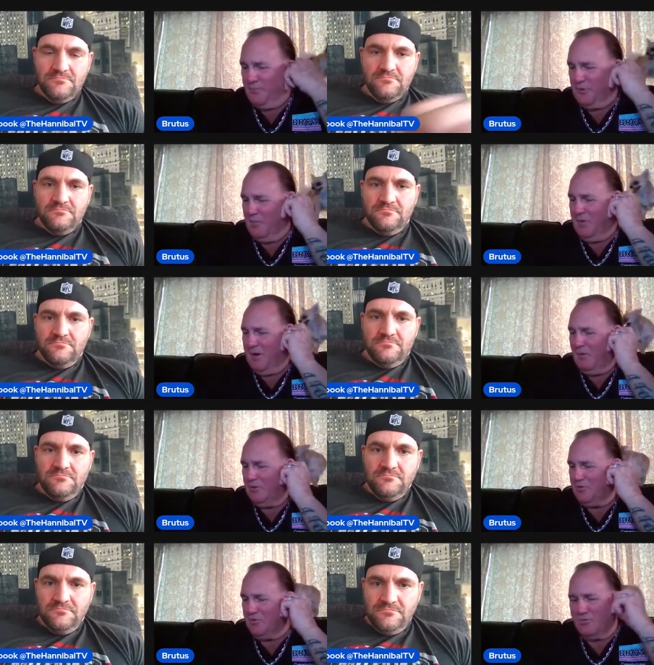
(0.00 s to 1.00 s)
Speaker 1: something I
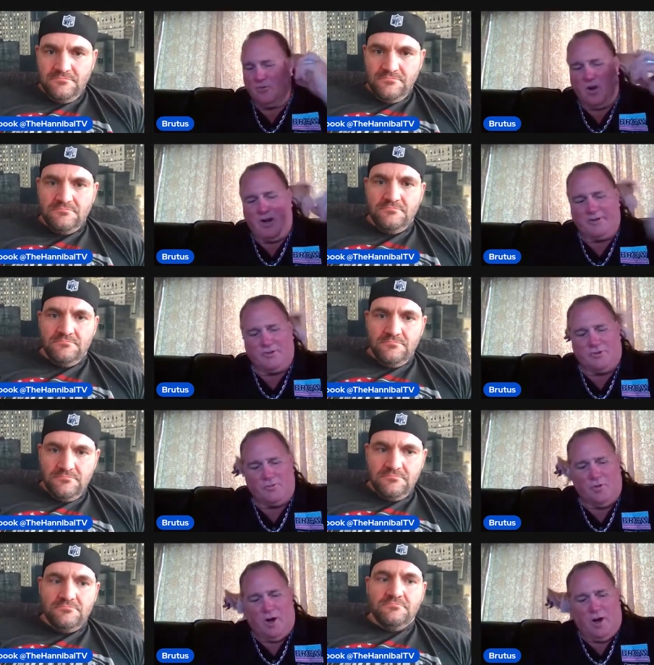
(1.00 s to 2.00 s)
was trying
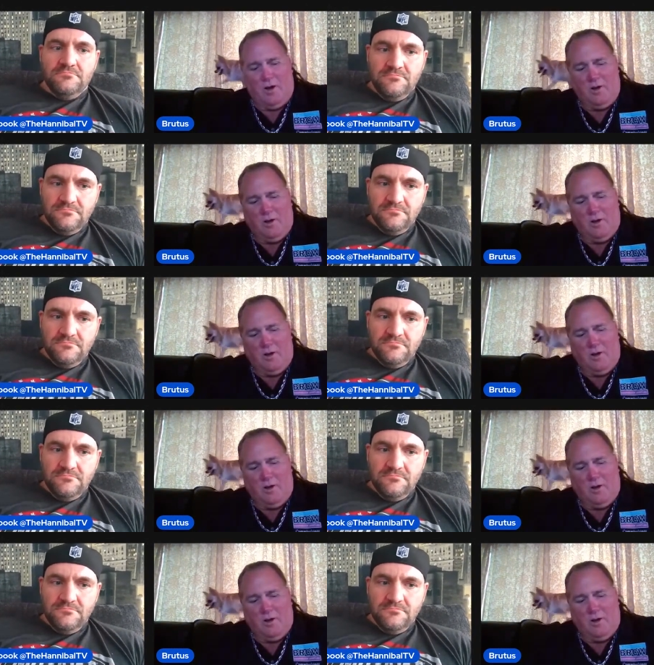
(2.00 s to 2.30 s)
to. Uh,